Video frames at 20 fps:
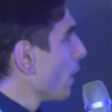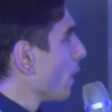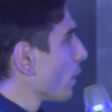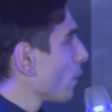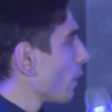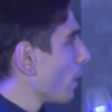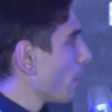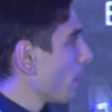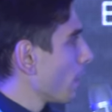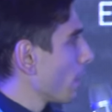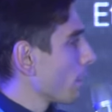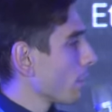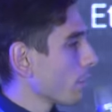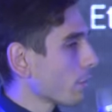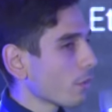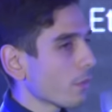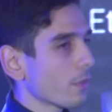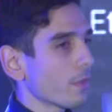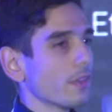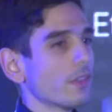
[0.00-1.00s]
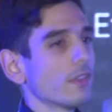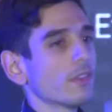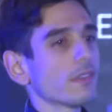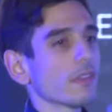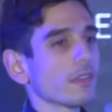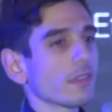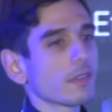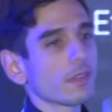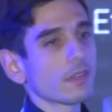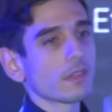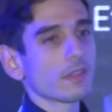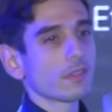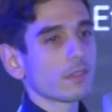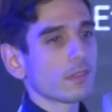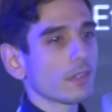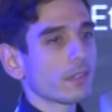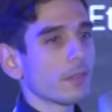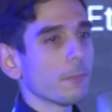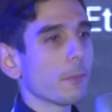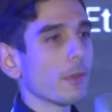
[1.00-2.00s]
Uh, so this is the, the, this is the
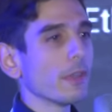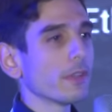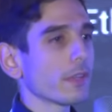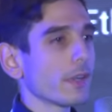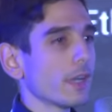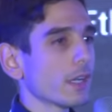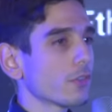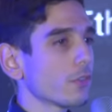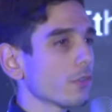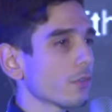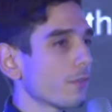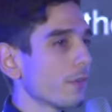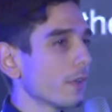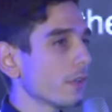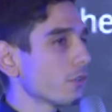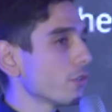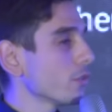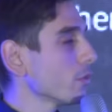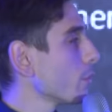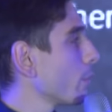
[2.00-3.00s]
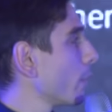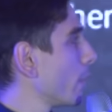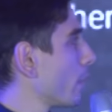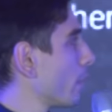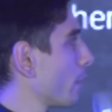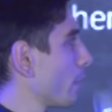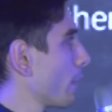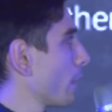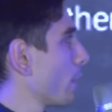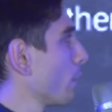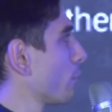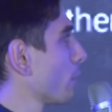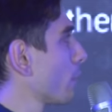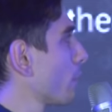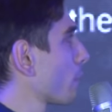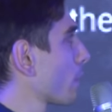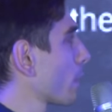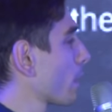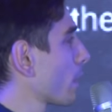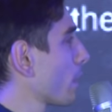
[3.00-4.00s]
simple interaction function where the user
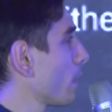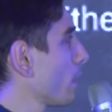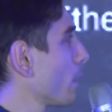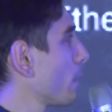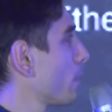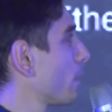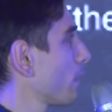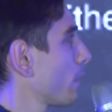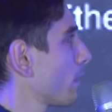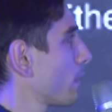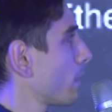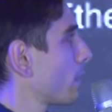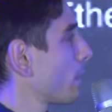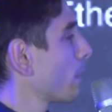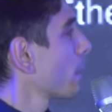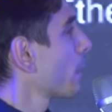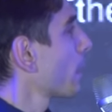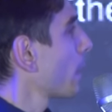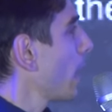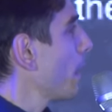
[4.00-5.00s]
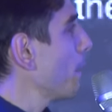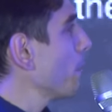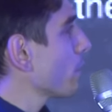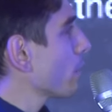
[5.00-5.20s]
just claims the